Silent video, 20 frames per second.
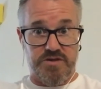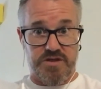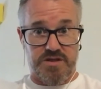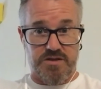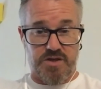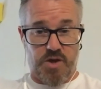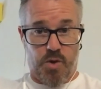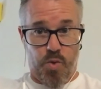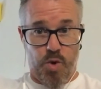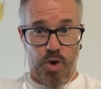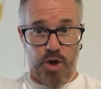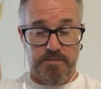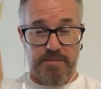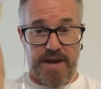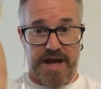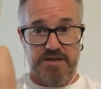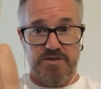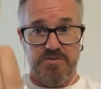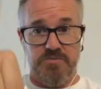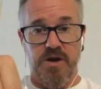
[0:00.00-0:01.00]
So work
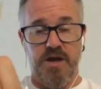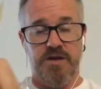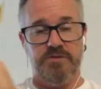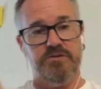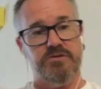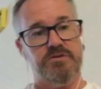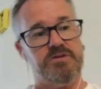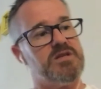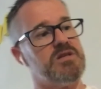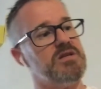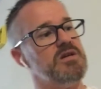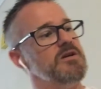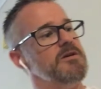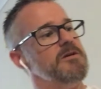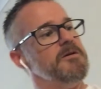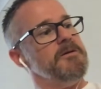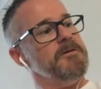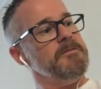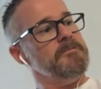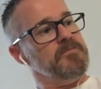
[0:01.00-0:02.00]
back to my roots,
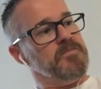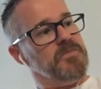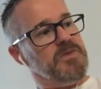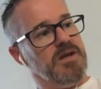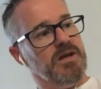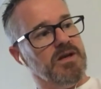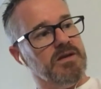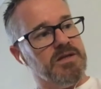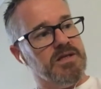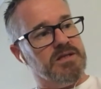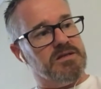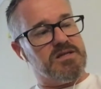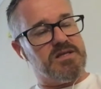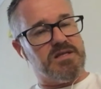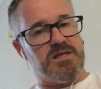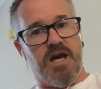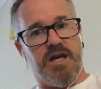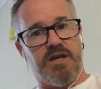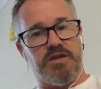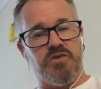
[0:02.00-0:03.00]
and then
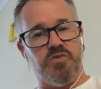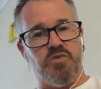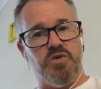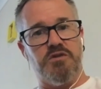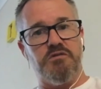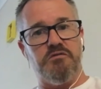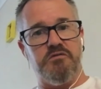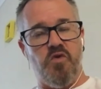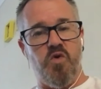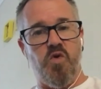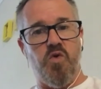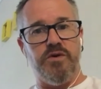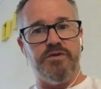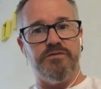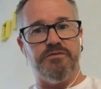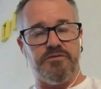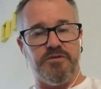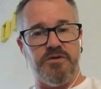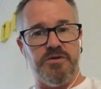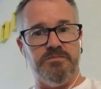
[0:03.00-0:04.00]
started to work forward
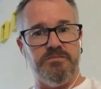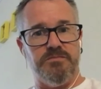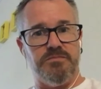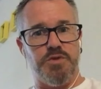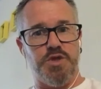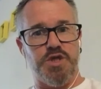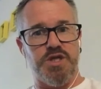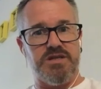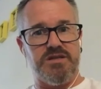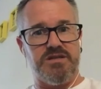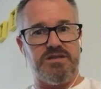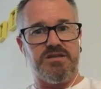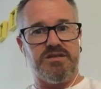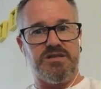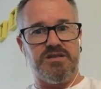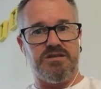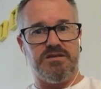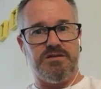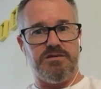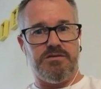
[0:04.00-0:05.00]
from
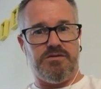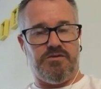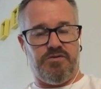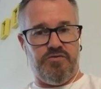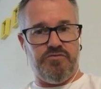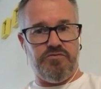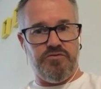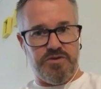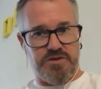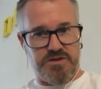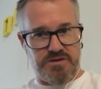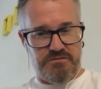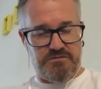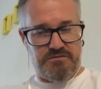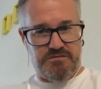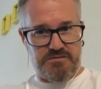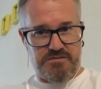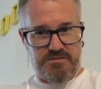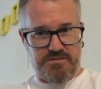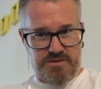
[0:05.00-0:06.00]
Jesus on the roots of,
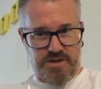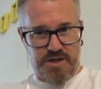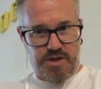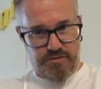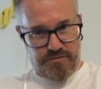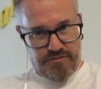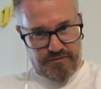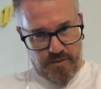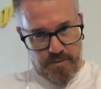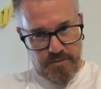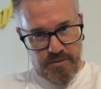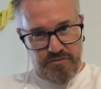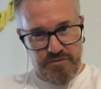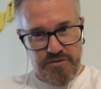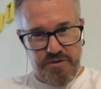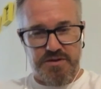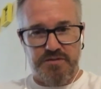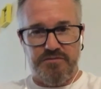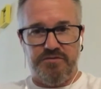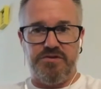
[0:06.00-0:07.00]
you know, from the
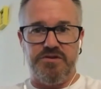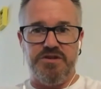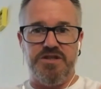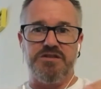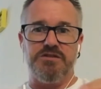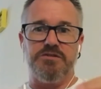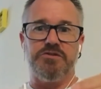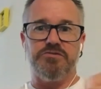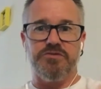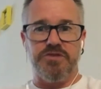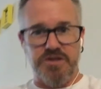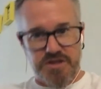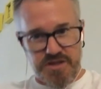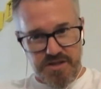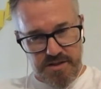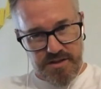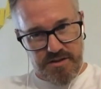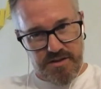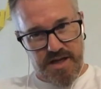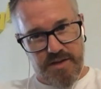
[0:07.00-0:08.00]
roots of Christian
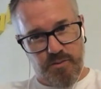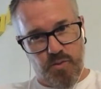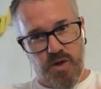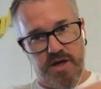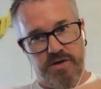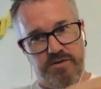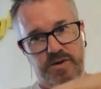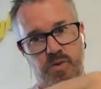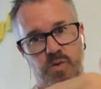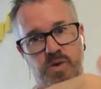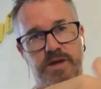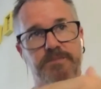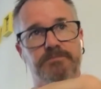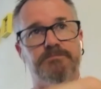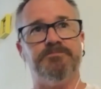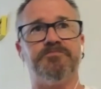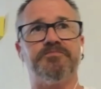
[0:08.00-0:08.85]
tradition and, and where it went.